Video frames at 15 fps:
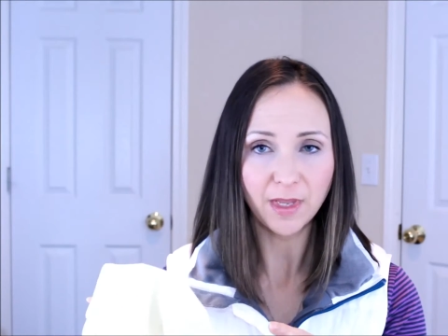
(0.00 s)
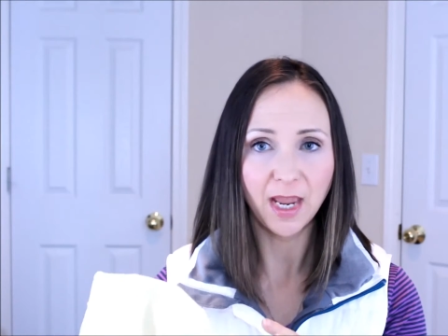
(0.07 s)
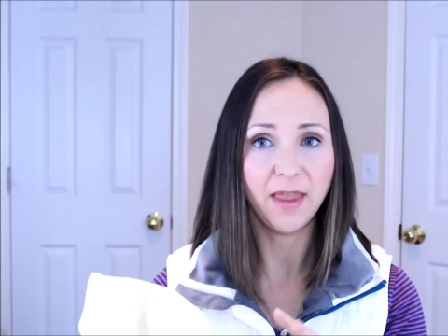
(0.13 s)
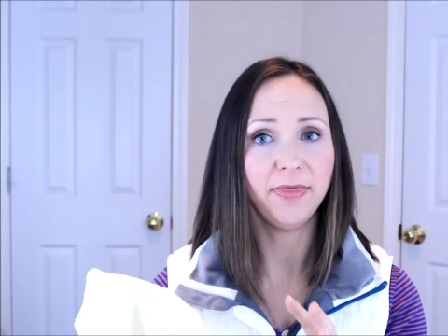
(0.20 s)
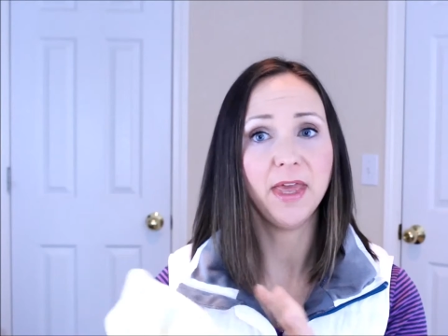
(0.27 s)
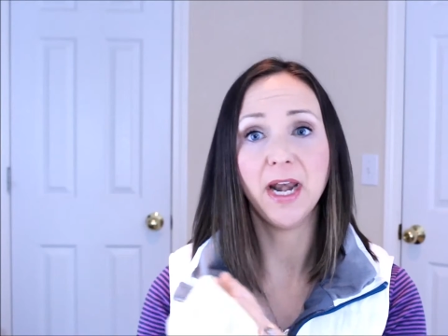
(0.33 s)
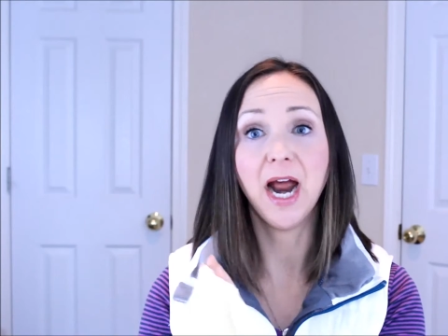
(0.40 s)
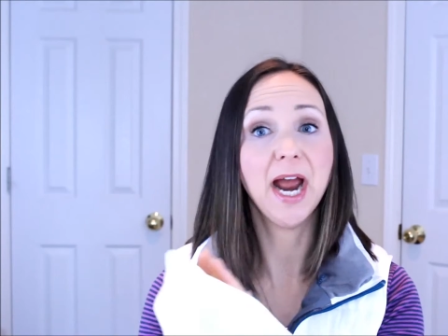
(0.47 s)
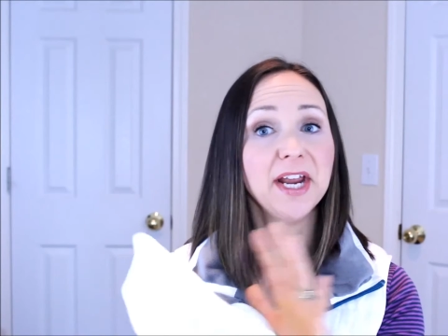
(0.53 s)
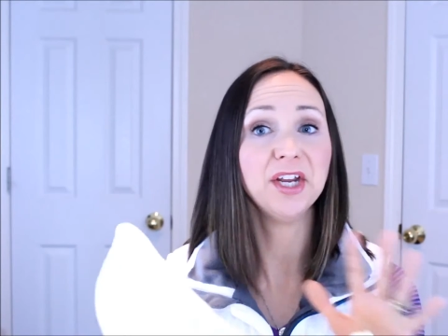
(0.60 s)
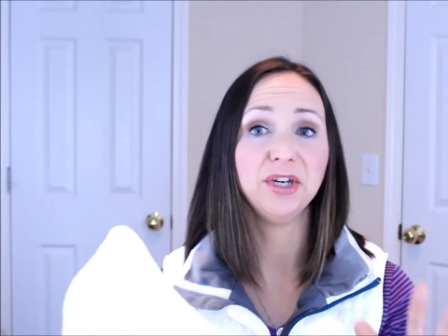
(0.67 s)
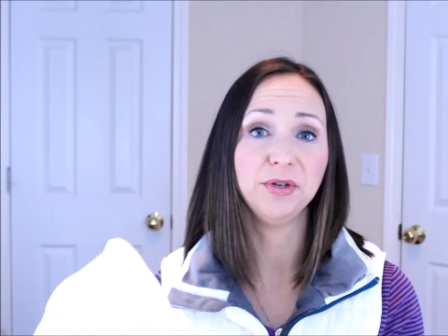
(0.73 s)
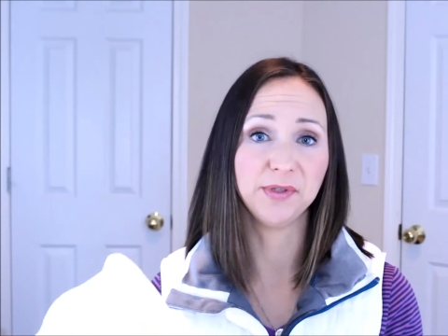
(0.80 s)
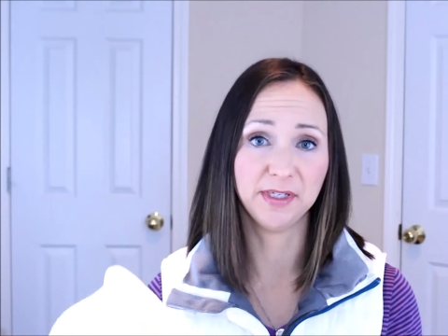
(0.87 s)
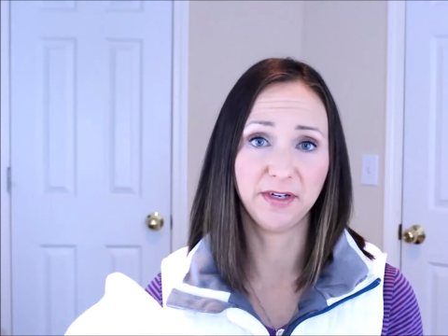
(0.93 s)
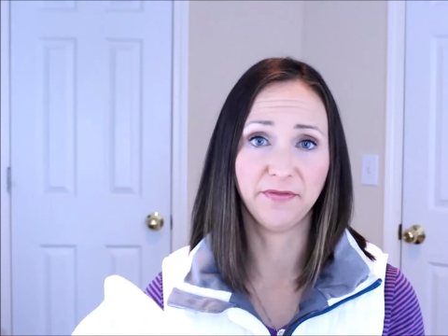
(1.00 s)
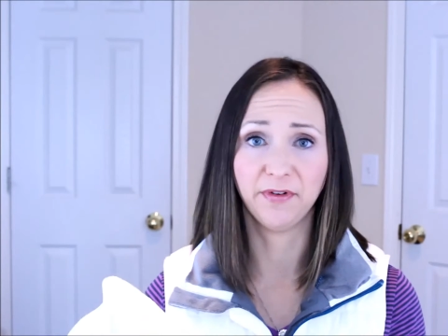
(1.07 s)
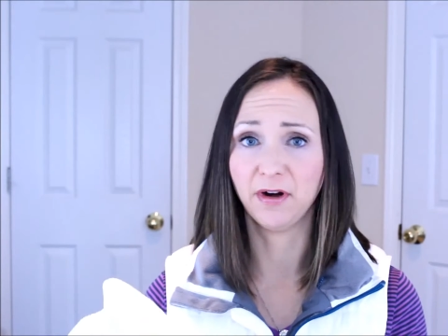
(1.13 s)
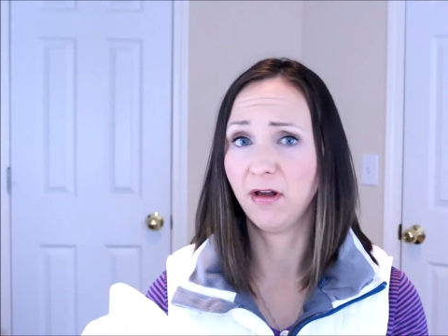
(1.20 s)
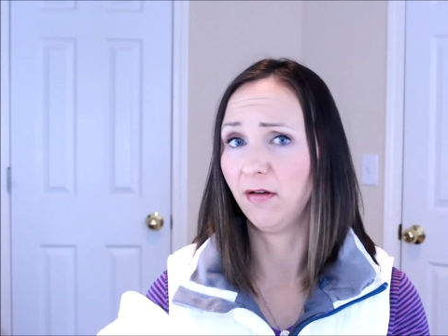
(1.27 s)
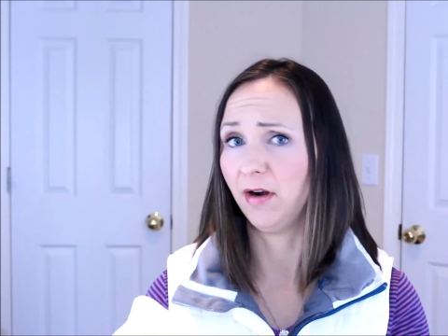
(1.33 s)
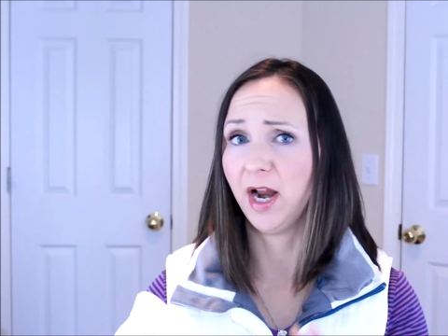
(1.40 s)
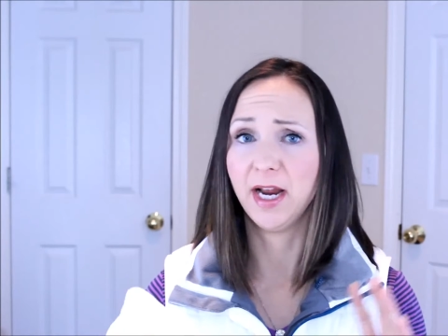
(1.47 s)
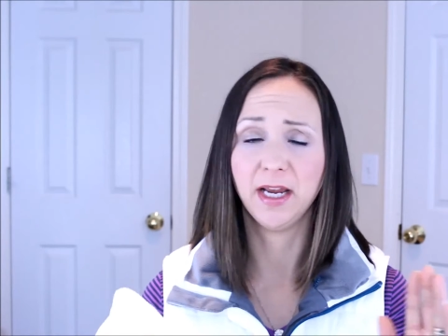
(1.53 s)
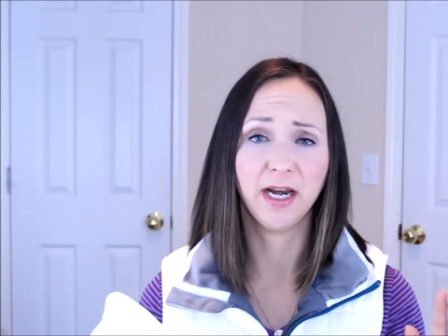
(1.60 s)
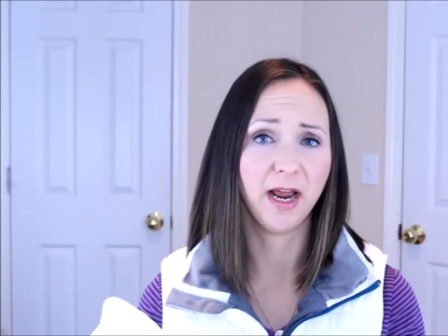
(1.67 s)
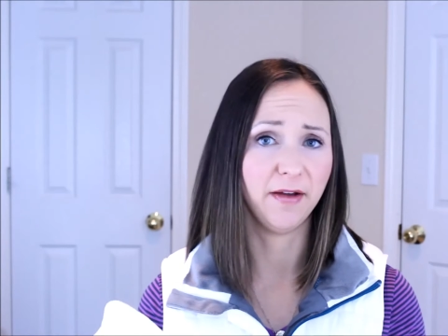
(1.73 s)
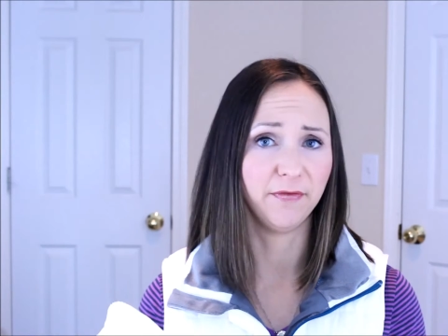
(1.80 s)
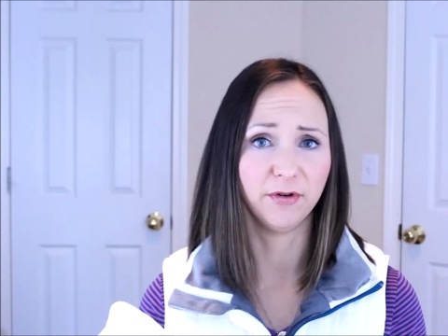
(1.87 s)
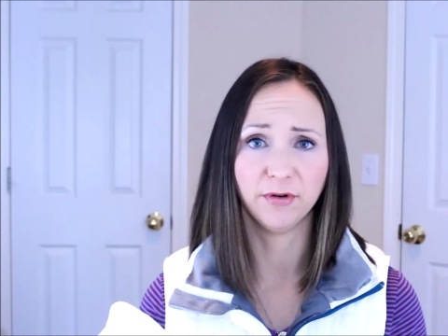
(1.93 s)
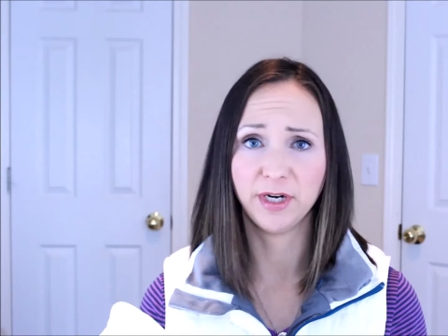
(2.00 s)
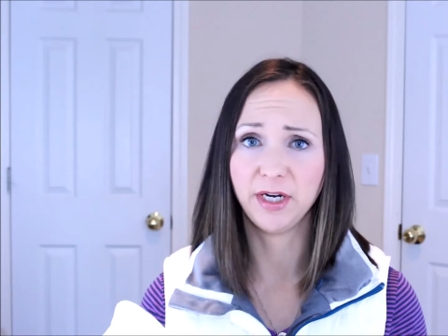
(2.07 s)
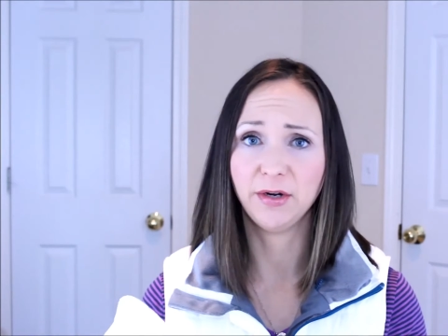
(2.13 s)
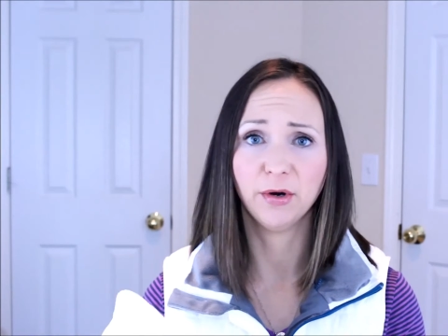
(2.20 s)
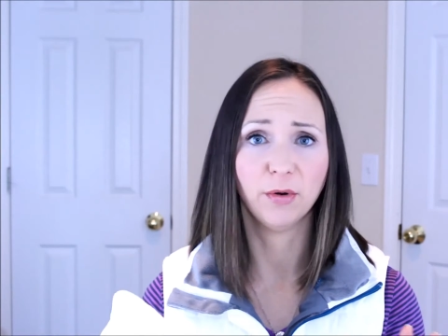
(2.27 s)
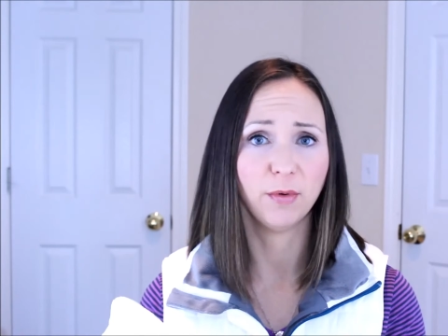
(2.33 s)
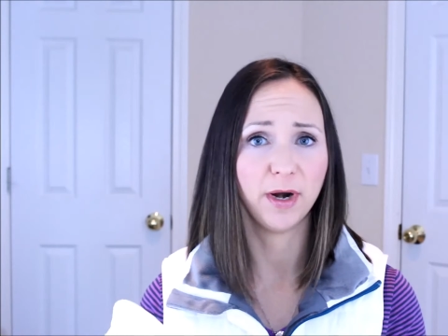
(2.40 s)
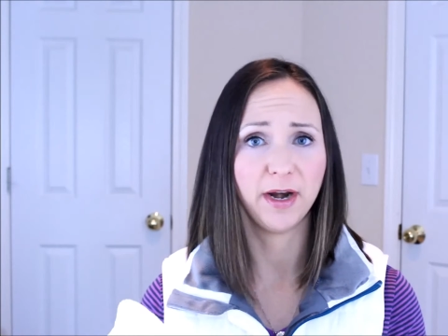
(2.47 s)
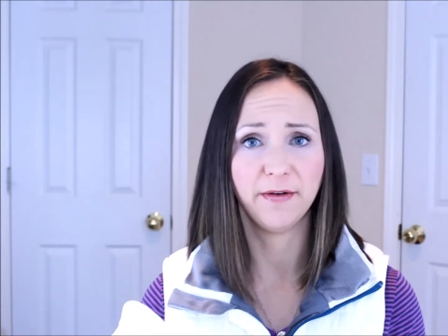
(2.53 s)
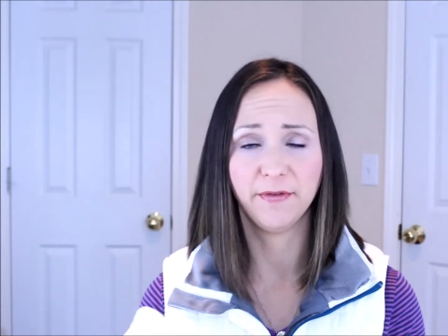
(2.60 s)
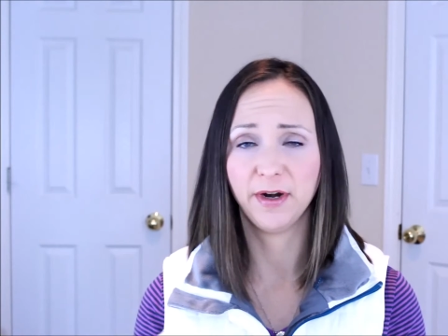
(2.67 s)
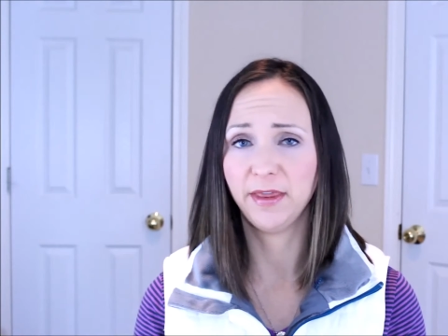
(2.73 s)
And then I could use a different color. I could have green or whatever,